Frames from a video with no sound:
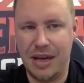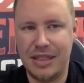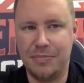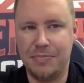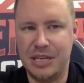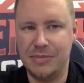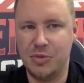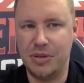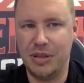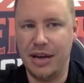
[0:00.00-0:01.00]
I think teams
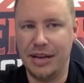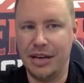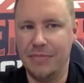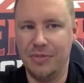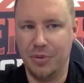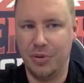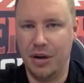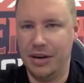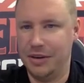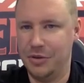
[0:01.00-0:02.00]
would be lining up for
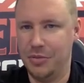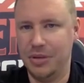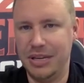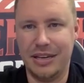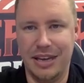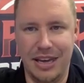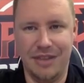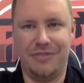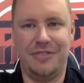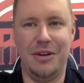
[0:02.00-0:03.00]
Perron and Kubalik
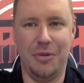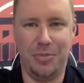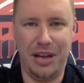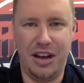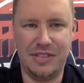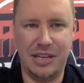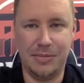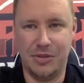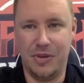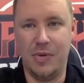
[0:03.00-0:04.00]
if they were playoff
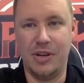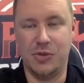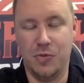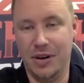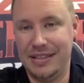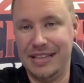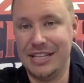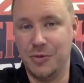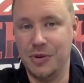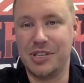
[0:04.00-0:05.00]
teams and the Red Wings weren't.
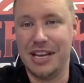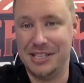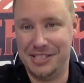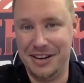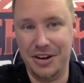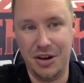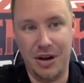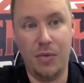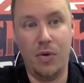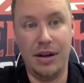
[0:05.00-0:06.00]
That's worst case scenario.
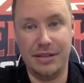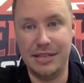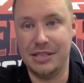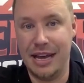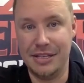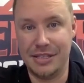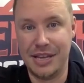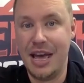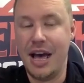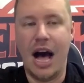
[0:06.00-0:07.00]
I want these guys
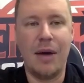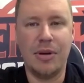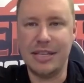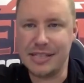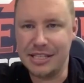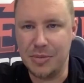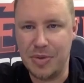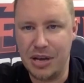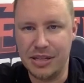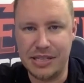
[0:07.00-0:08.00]
to
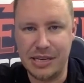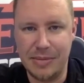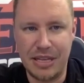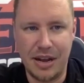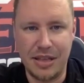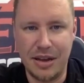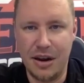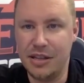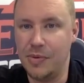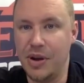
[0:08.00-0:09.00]
be on the team at the end of the
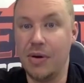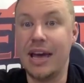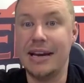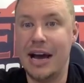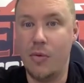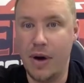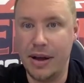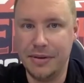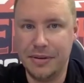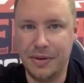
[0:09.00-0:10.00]
year, and then we go, okay, now what?
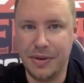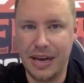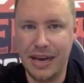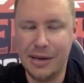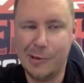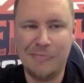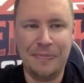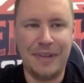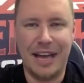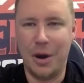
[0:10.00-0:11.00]
Okay.
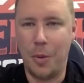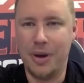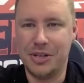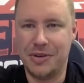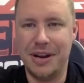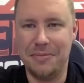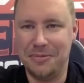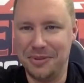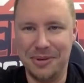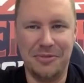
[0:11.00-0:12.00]
I don't want to trade them
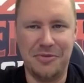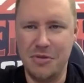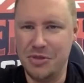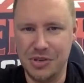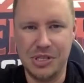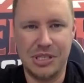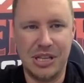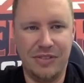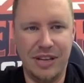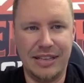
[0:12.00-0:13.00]
for futures and
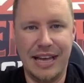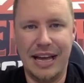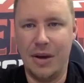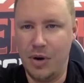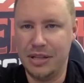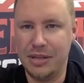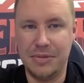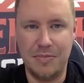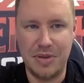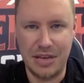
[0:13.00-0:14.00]
stuff like that. I want them
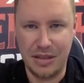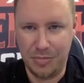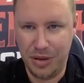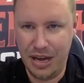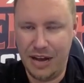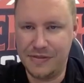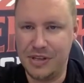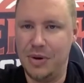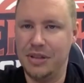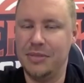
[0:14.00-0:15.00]
to be in the playoffs.
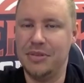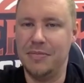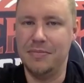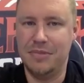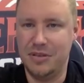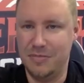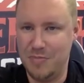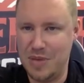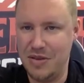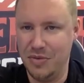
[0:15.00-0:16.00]
I want them to
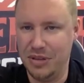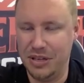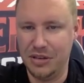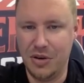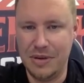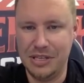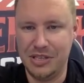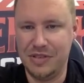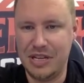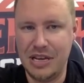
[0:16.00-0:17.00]
be a really good
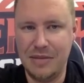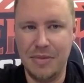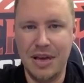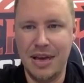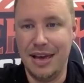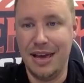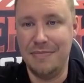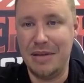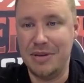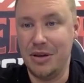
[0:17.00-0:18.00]
cohesive team, and
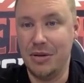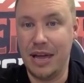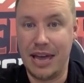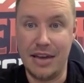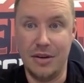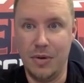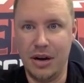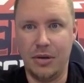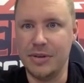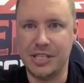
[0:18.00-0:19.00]
maybe go like, hey, you know what?
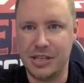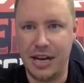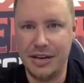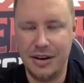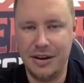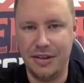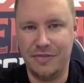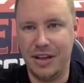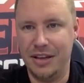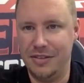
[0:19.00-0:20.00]
I'll resign here
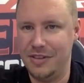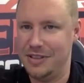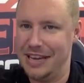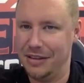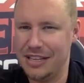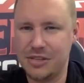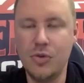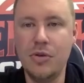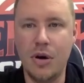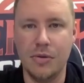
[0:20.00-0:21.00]
if you take less.
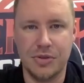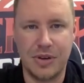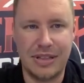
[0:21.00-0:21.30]
Who knows, right?